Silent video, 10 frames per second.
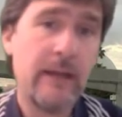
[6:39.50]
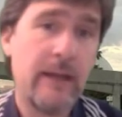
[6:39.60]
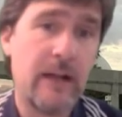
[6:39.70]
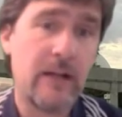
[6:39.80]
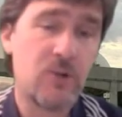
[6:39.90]

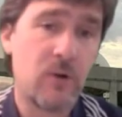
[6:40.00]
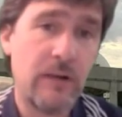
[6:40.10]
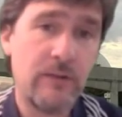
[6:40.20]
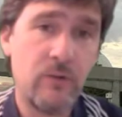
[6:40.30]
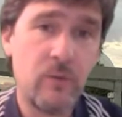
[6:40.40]
And I
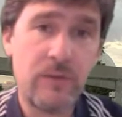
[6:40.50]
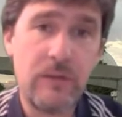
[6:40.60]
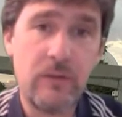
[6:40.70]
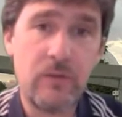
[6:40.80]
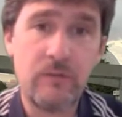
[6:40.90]
try to, with
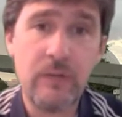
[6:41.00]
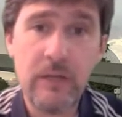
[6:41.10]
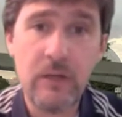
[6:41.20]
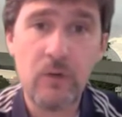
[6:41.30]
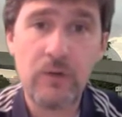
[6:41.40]
these
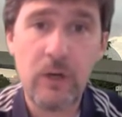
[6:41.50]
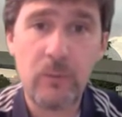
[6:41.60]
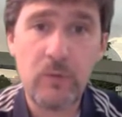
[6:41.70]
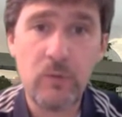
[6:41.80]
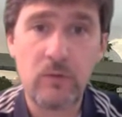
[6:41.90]
videos,
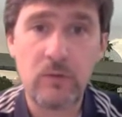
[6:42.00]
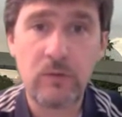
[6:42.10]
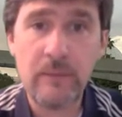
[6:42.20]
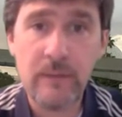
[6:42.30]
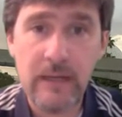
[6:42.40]
help you
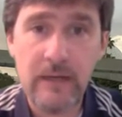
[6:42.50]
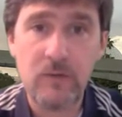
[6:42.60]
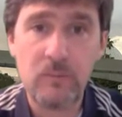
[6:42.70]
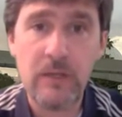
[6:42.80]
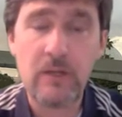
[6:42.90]
eliminate
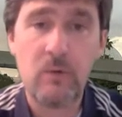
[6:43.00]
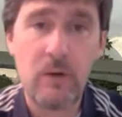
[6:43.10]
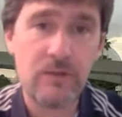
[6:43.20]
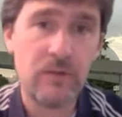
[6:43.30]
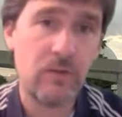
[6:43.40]
as many
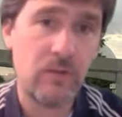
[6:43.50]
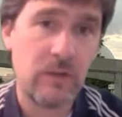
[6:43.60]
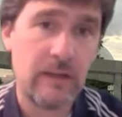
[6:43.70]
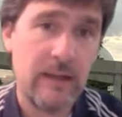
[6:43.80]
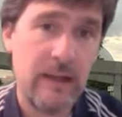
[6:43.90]
questions as
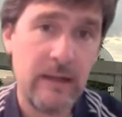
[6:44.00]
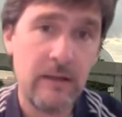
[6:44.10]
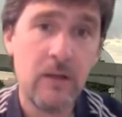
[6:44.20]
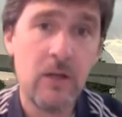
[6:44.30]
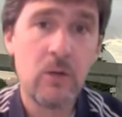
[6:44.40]
I can